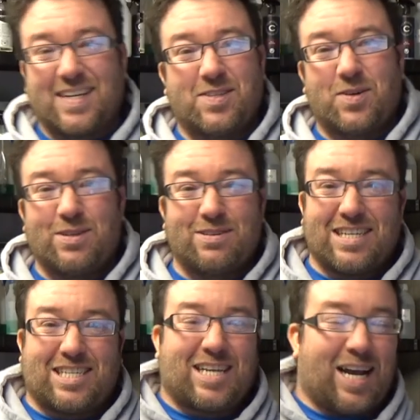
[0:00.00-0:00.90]
Don't use
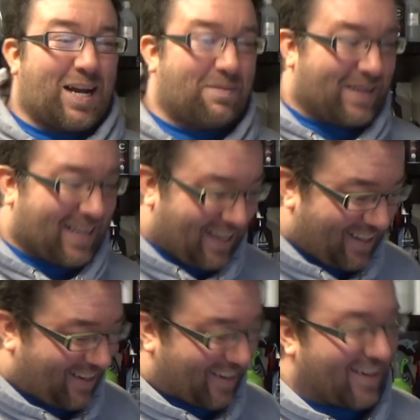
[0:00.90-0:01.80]
a chamois
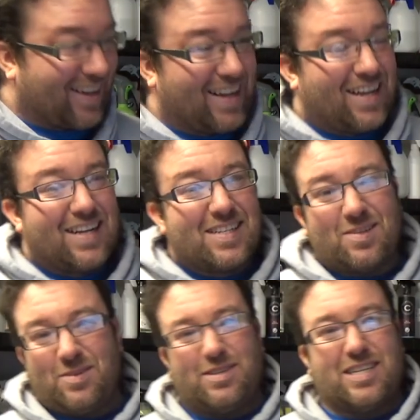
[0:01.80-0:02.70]
either.
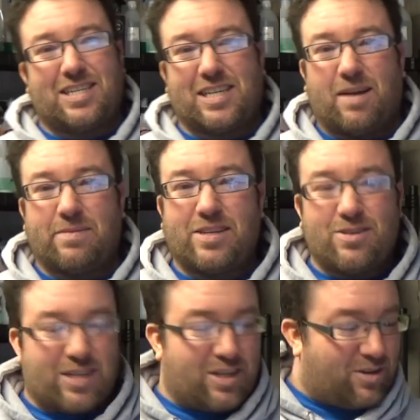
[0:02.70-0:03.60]
Don't use a chamois.
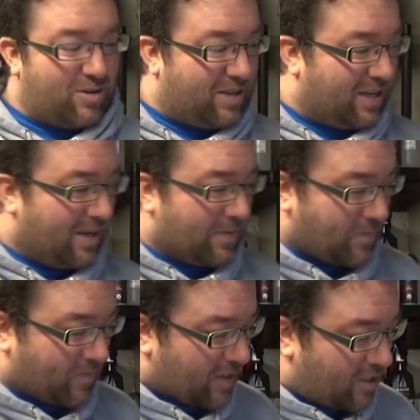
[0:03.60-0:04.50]
Use a good
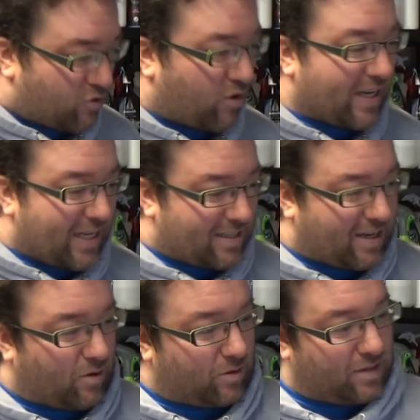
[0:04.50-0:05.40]
drying
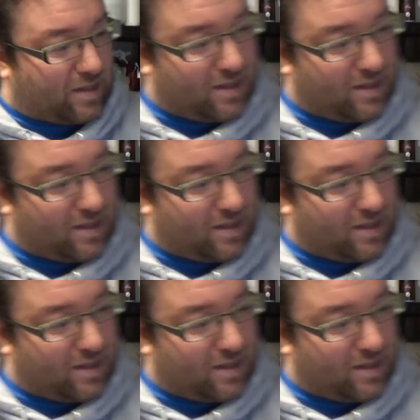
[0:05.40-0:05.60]
towel.